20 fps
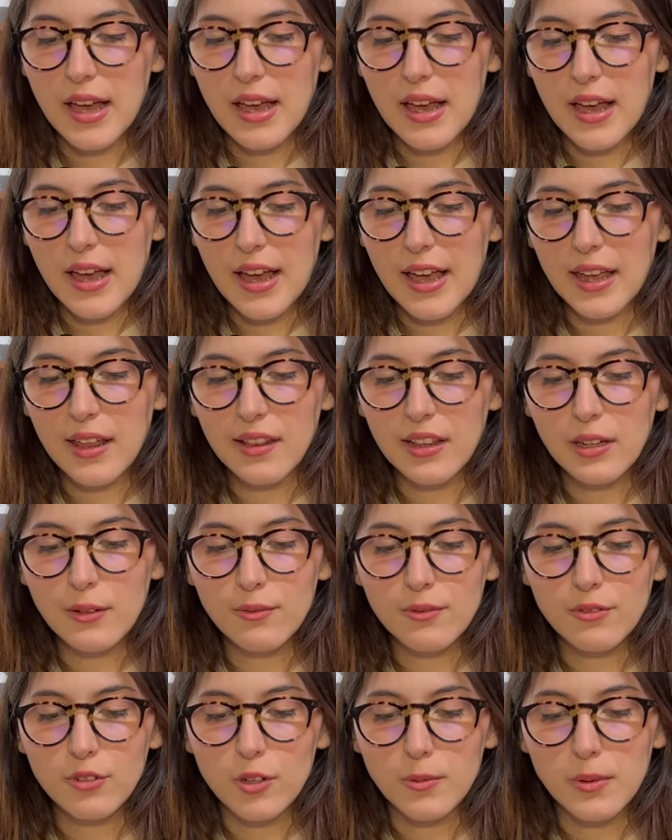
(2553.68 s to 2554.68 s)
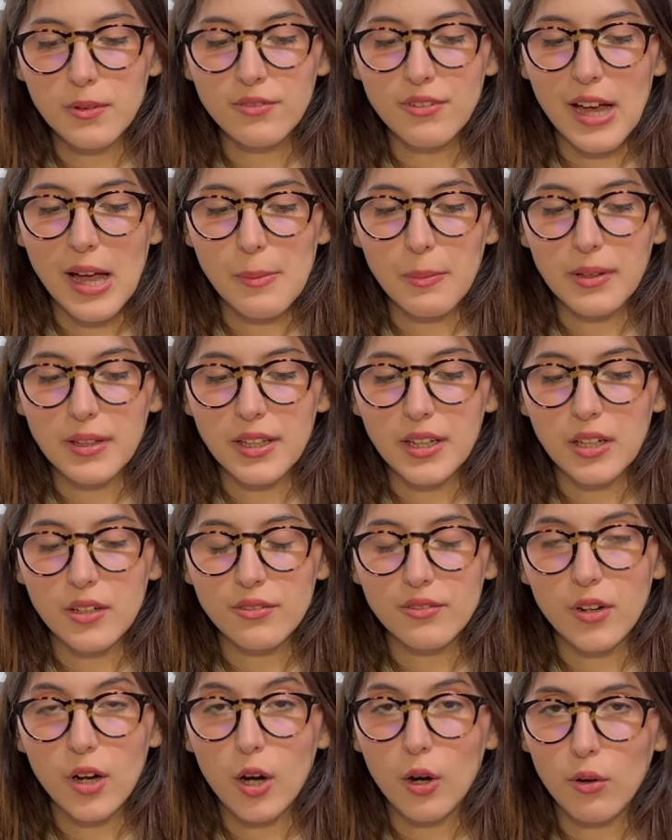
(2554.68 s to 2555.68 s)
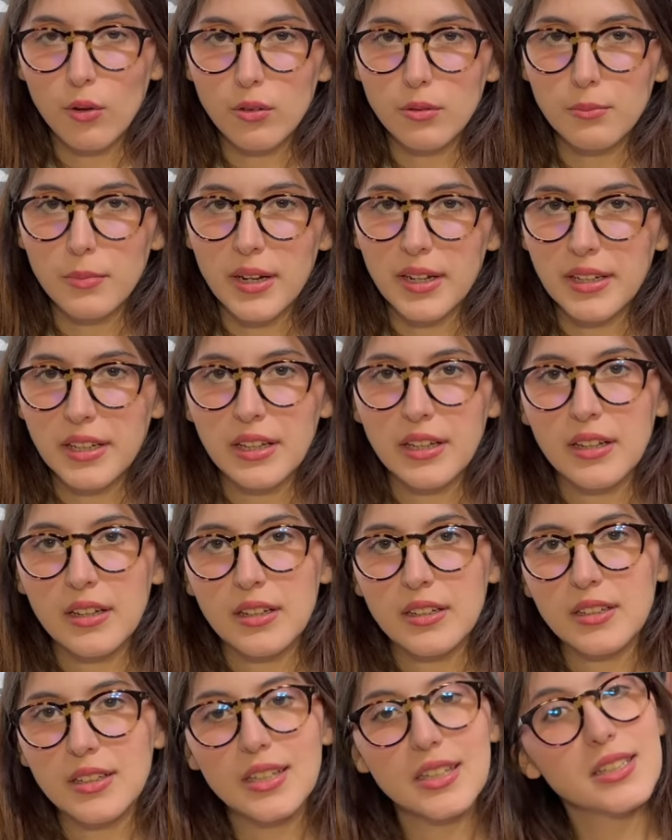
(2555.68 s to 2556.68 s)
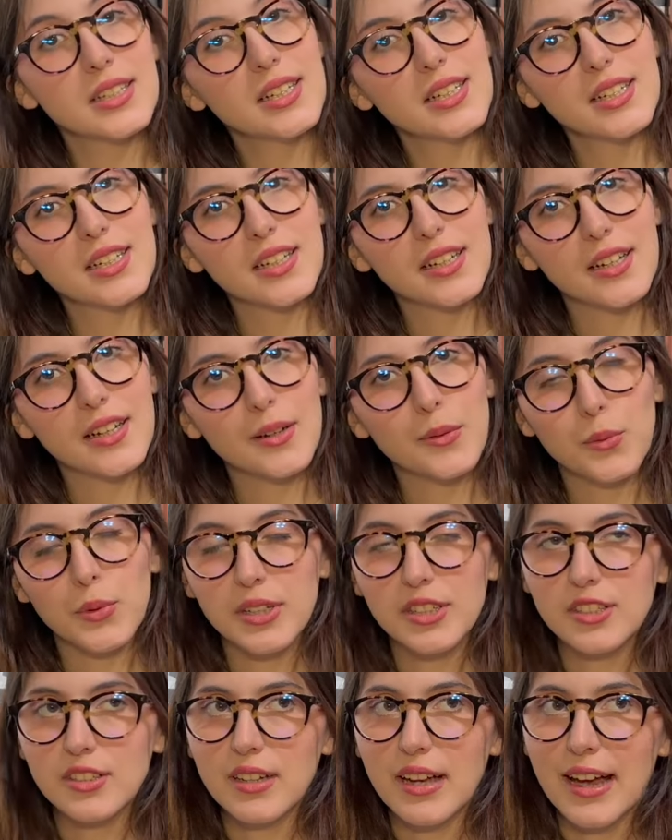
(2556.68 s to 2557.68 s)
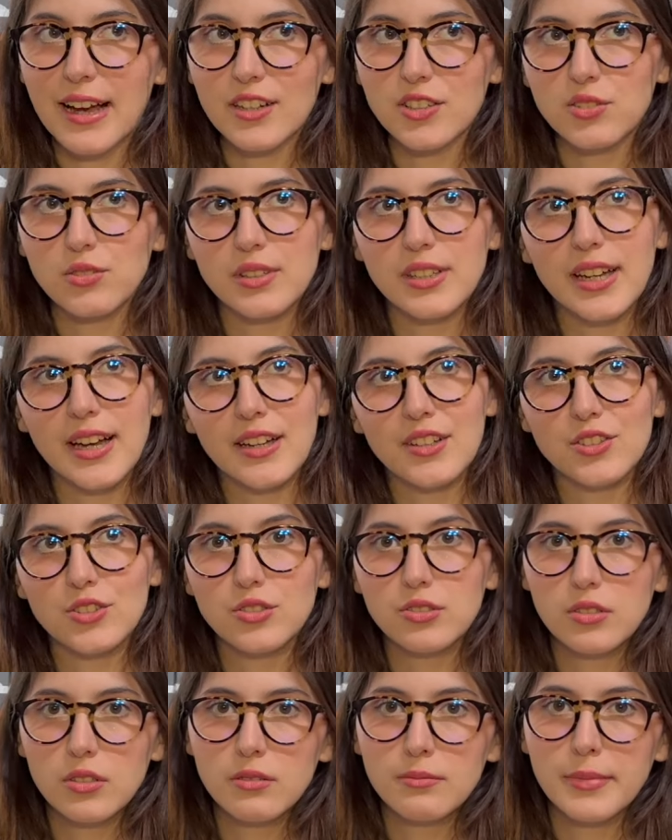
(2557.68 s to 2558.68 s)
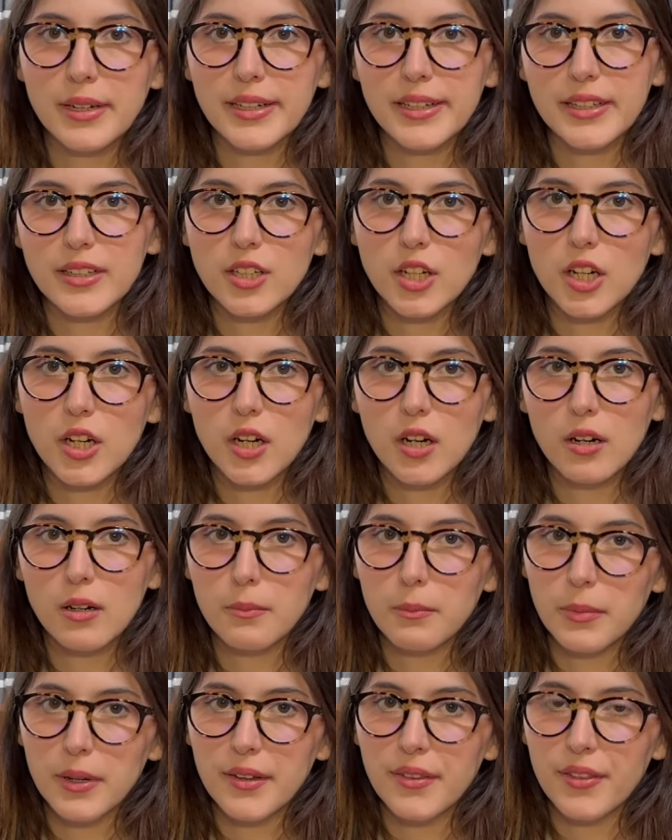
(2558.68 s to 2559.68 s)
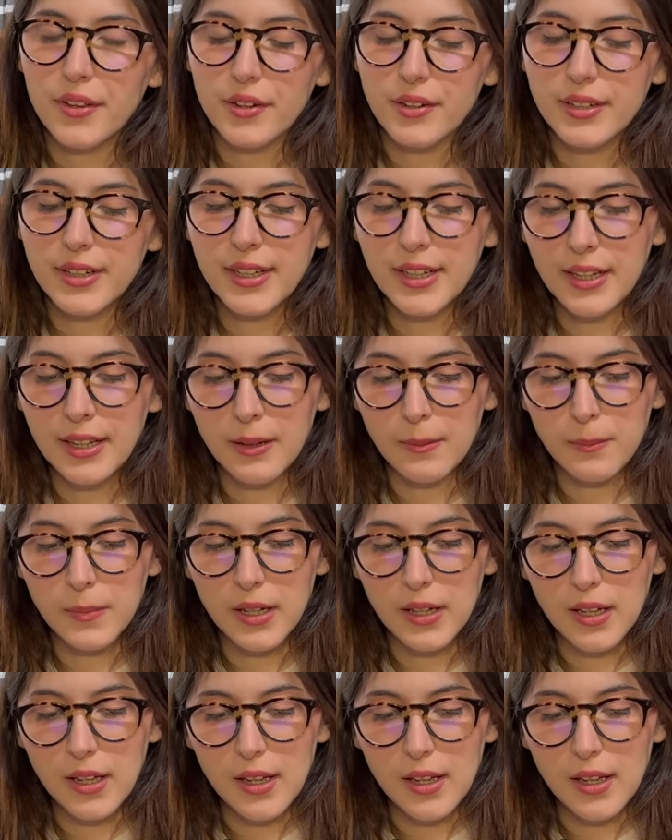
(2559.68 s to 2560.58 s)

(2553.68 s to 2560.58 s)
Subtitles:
Hailing from a family of old money in Connecticut, which actually has no money at all but their name,